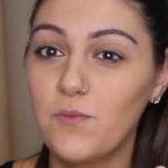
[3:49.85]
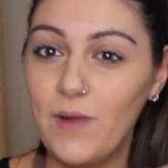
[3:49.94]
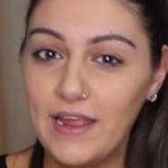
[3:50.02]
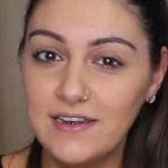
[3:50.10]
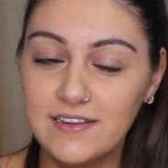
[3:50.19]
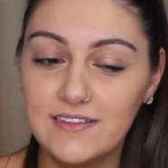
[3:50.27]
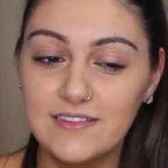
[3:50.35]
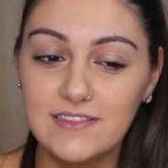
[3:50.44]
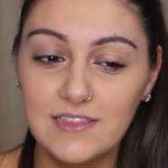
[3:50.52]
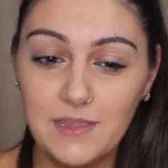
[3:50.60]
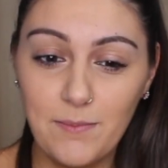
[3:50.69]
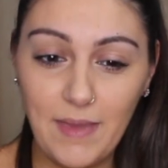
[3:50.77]
When
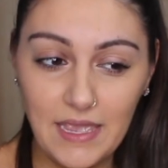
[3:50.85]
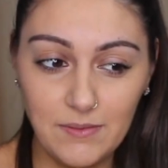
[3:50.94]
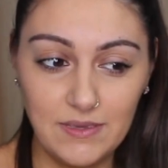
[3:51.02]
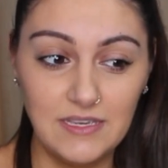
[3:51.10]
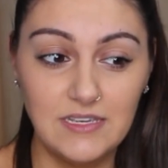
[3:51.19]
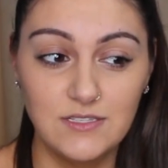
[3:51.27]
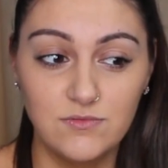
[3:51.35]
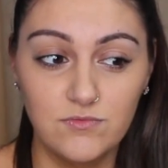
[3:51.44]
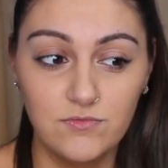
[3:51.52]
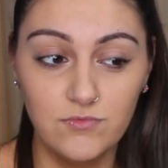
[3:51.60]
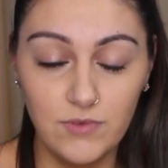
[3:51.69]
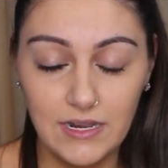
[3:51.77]
the baby is
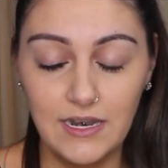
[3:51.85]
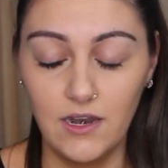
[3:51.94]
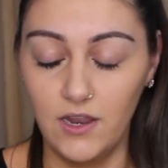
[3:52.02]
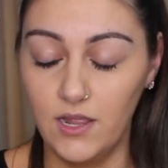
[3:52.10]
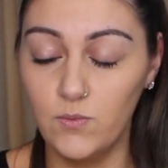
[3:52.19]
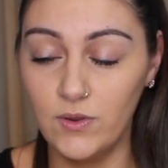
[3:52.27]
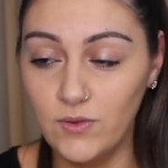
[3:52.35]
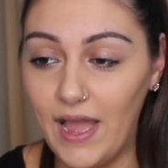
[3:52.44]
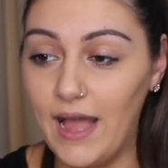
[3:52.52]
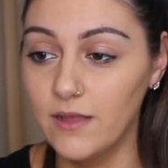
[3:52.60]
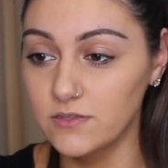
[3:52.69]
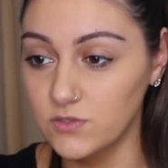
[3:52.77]
really low, like when
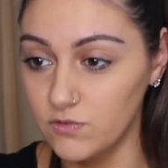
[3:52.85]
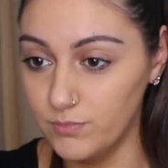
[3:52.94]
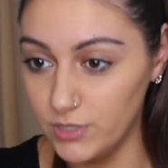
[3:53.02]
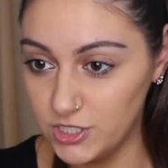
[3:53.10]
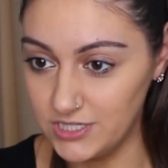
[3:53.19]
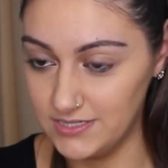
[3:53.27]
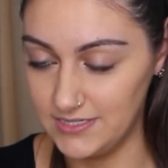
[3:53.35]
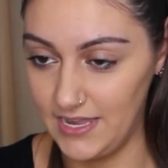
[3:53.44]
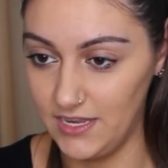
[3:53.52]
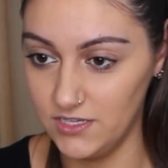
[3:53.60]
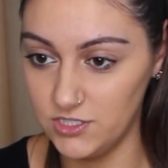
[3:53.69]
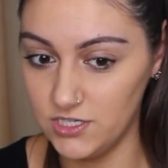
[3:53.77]
you're at sort of pushing
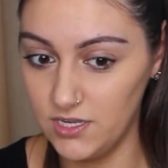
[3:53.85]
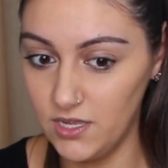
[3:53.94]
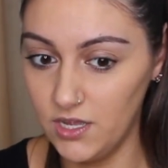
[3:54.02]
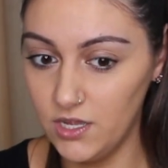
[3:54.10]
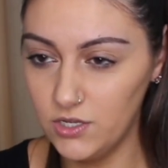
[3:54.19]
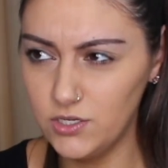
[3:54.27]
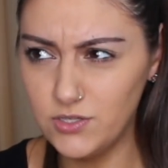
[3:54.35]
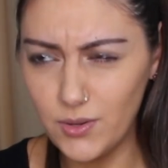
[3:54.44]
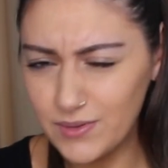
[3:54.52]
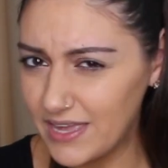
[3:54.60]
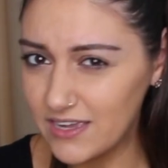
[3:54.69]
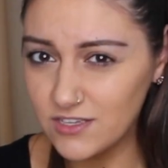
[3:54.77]
stage, you
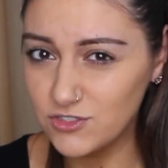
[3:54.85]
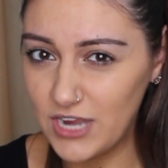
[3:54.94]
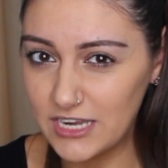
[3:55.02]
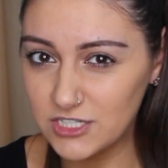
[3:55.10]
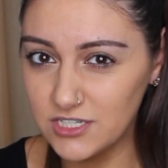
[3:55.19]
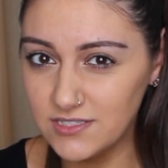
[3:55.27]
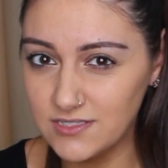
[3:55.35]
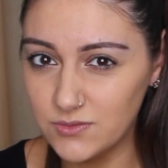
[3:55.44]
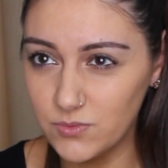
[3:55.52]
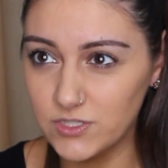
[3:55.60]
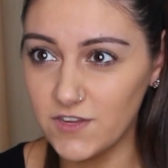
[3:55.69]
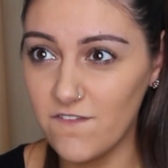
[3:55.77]
don't get contractions,
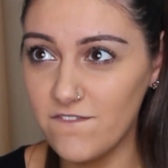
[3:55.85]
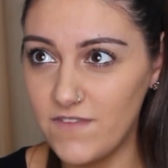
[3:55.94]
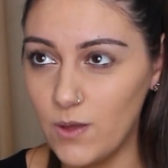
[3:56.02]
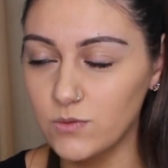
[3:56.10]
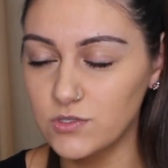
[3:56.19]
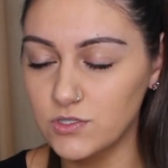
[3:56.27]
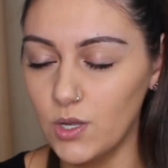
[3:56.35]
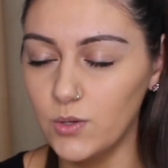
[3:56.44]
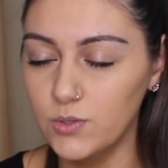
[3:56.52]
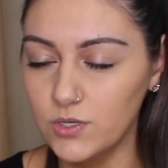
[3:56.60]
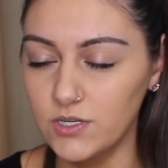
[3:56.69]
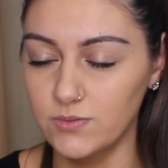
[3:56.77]
which felt
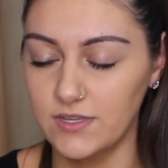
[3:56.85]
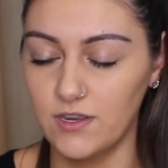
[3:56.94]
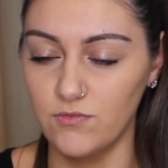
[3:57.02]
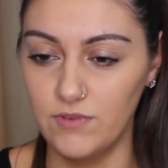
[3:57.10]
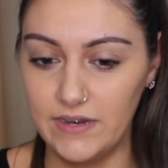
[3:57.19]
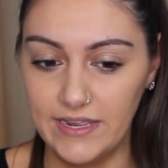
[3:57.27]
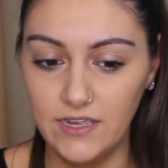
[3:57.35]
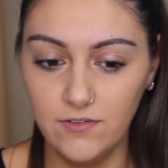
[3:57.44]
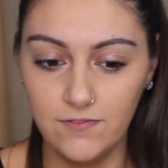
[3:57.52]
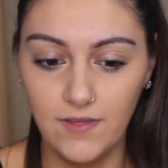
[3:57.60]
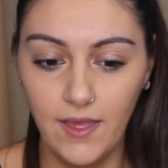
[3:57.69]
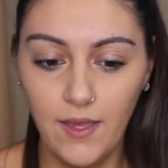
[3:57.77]
so good. It was like a
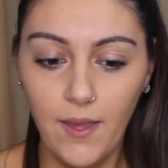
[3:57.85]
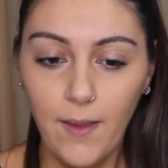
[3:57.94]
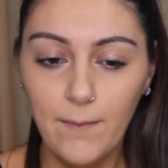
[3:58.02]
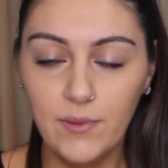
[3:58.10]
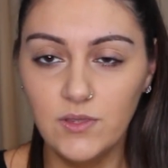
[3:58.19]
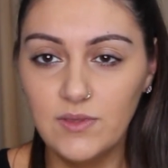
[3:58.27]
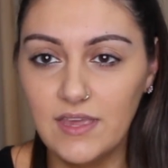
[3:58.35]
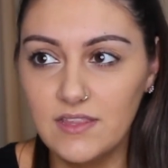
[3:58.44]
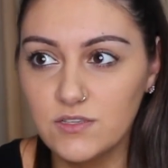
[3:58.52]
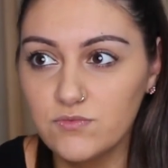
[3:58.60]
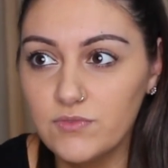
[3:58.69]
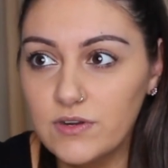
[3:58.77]
relief, but you get
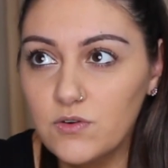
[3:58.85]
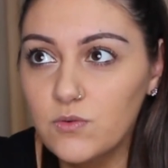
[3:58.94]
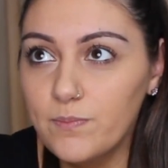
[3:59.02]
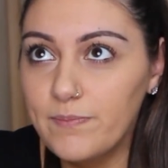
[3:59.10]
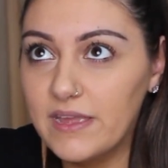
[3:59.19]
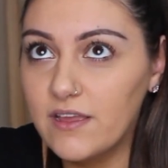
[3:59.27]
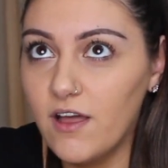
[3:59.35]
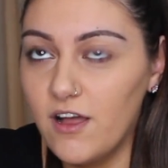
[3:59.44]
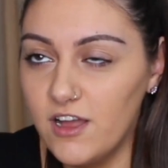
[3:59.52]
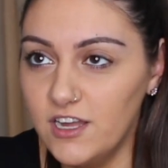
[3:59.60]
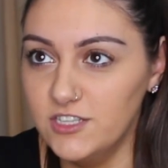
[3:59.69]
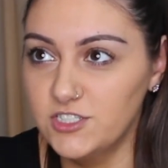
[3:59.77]
this real big
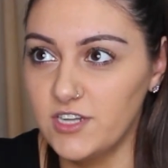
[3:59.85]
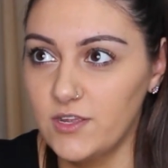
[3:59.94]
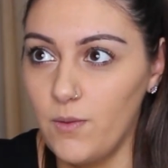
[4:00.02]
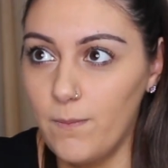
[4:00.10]
urge, like